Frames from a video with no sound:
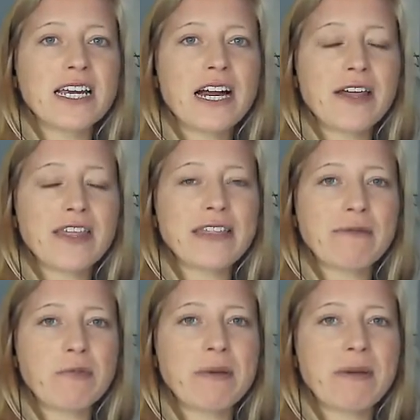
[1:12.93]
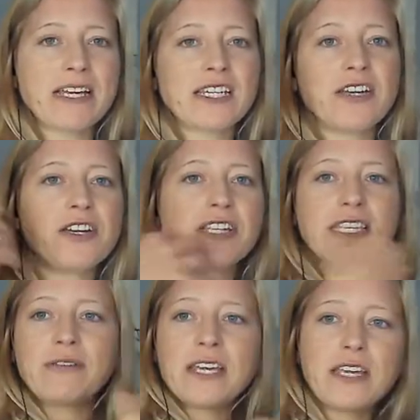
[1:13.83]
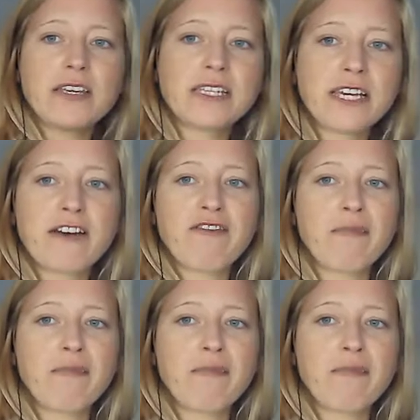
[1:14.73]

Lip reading: I think that will be better, and you can still hear yourself,